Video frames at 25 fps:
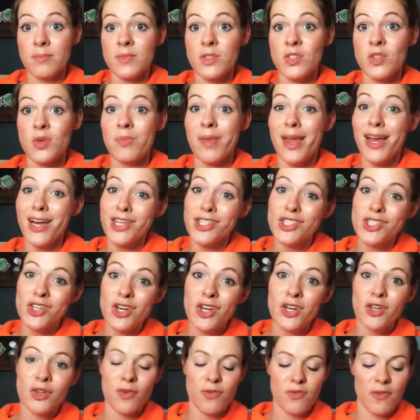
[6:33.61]
So make sure
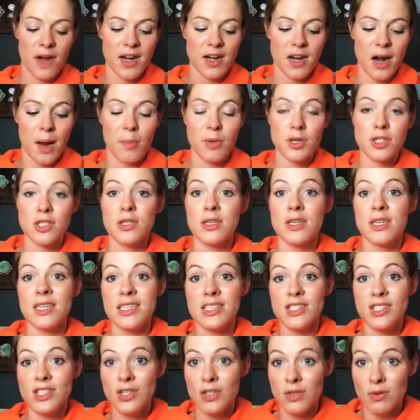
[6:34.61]
you find
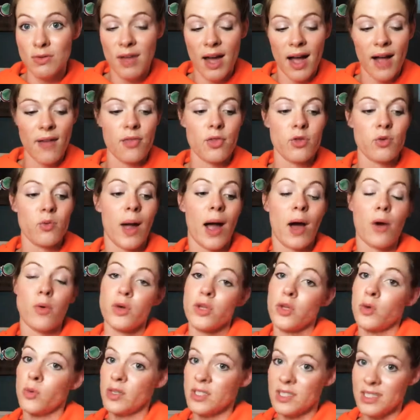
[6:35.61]
opportunities to do that
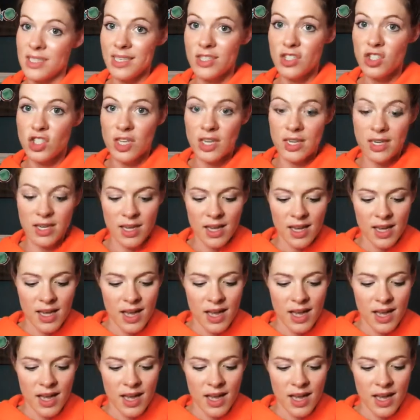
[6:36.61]
throughout your teaching.